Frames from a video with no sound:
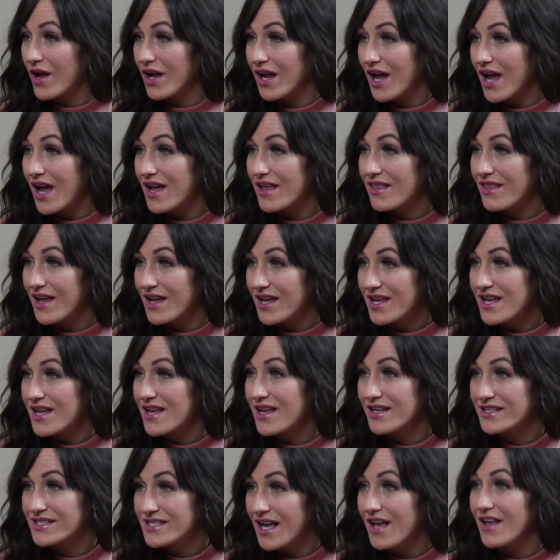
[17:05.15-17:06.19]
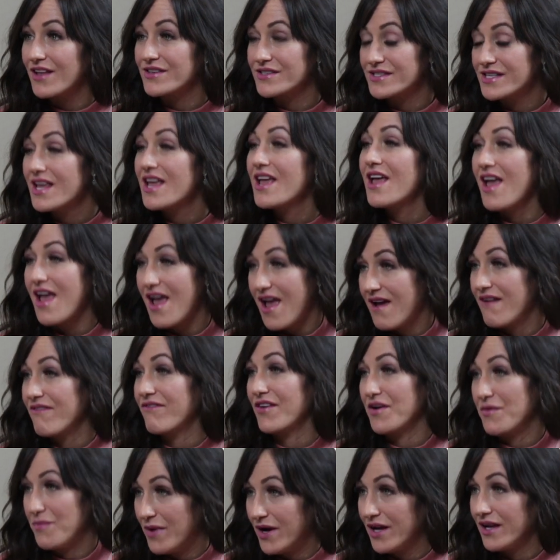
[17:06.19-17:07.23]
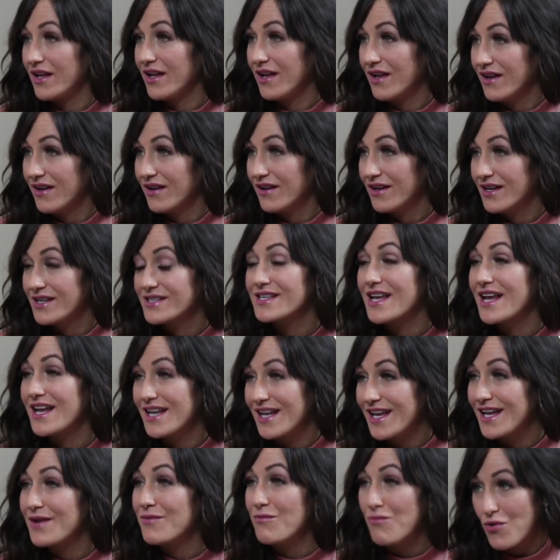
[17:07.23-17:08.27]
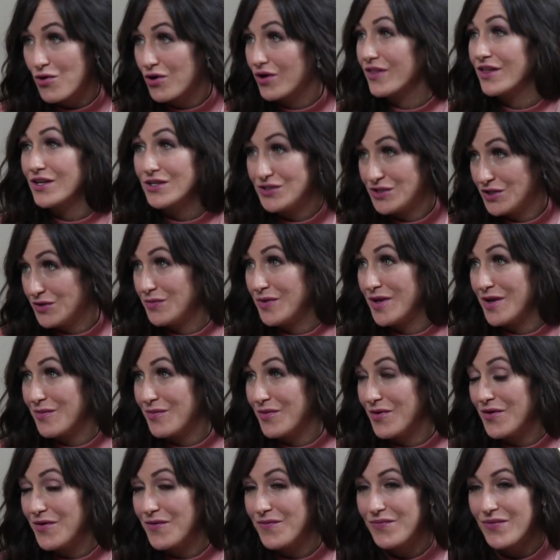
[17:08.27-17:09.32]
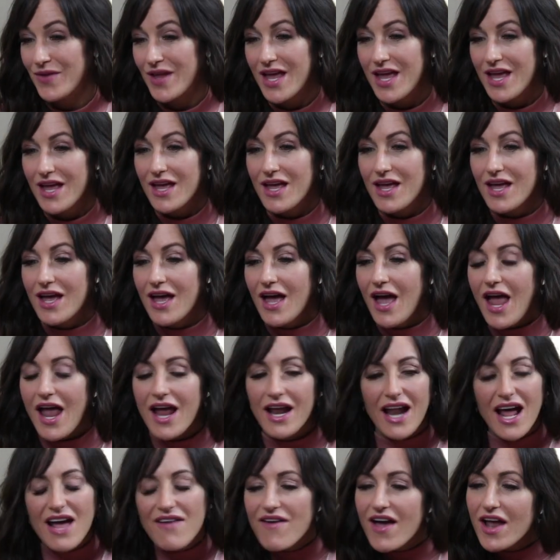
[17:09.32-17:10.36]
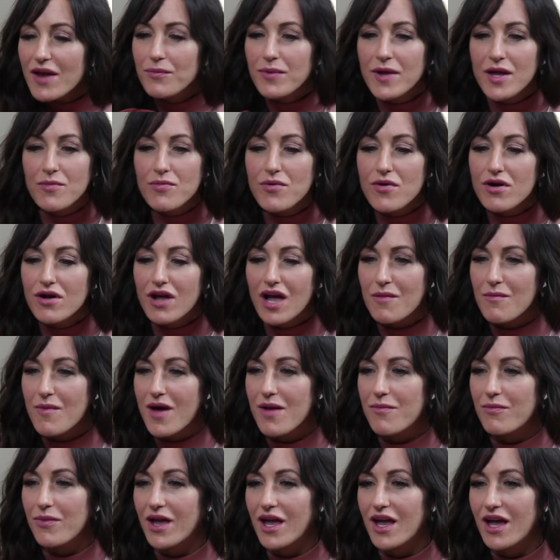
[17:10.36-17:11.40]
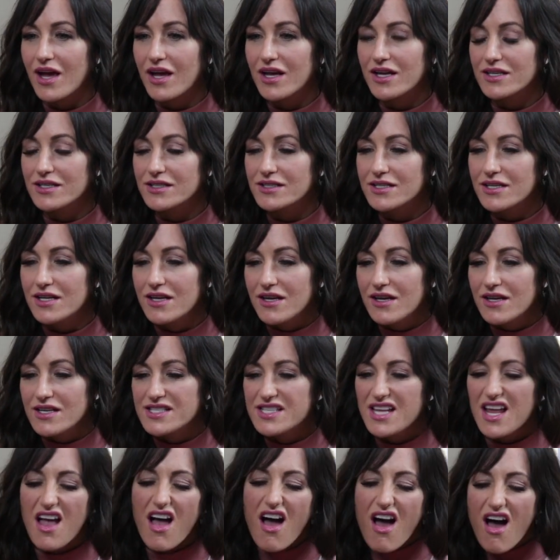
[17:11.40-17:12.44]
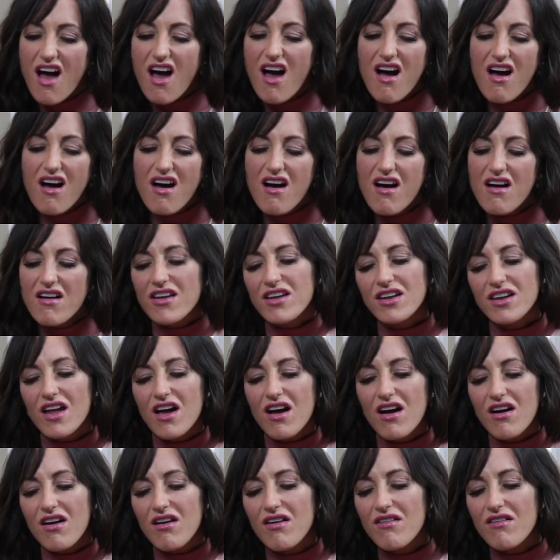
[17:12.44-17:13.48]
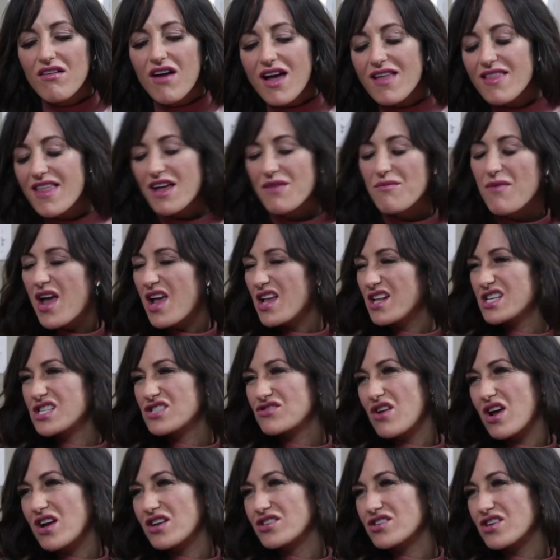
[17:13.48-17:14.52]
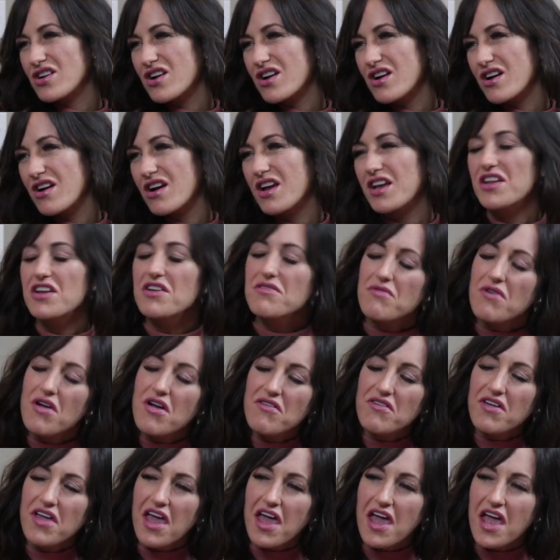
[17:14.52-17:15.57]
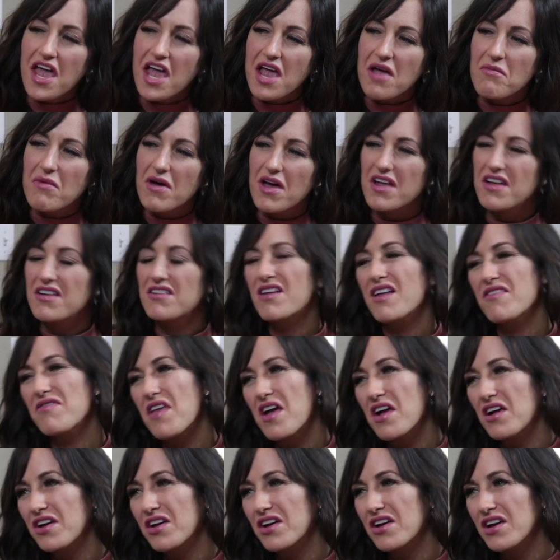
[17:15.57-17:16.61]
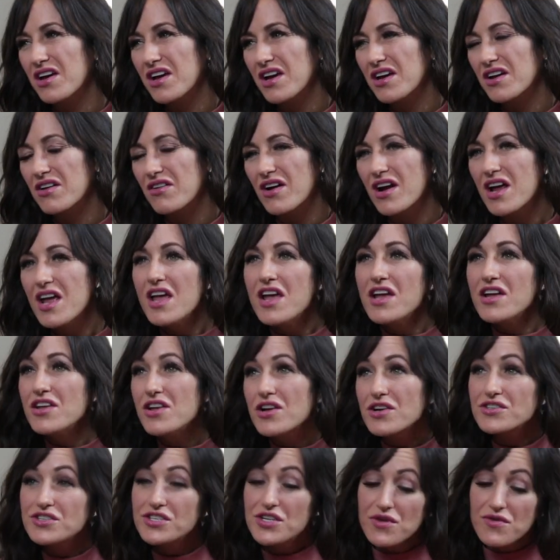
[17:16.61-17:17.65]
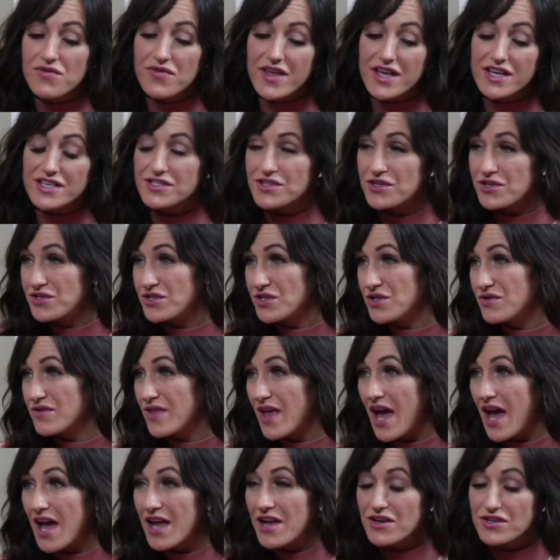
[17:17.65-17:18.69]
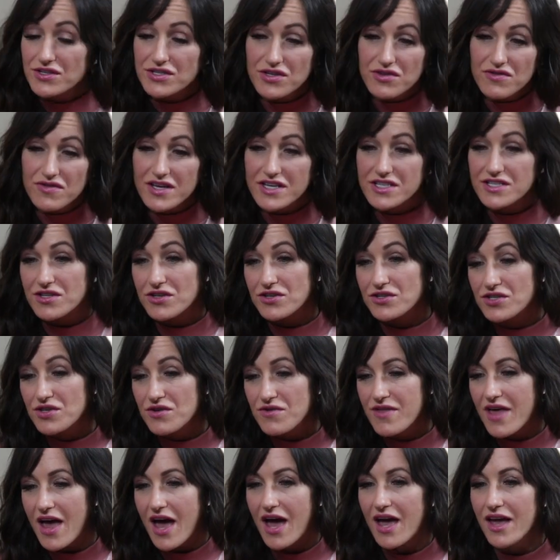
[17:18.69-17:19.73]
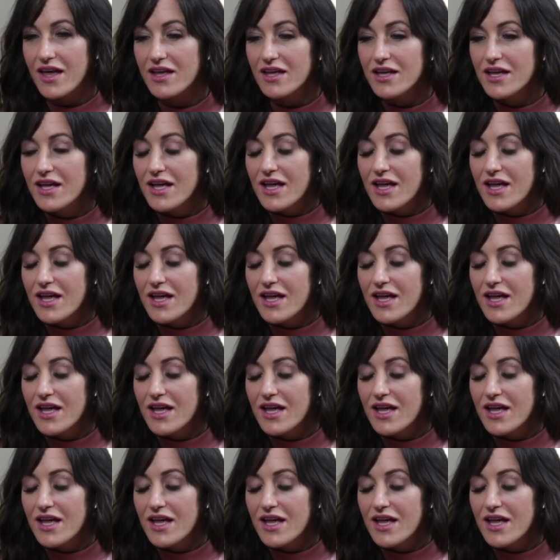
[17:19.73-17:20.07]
one guy that he tells everybody, because I need more than 2 people. And I've had people come up and say, oh, you know, I like my instructor, and you were okay, but you're not that good, or you're too this, you're too that, you're too this, you're too that.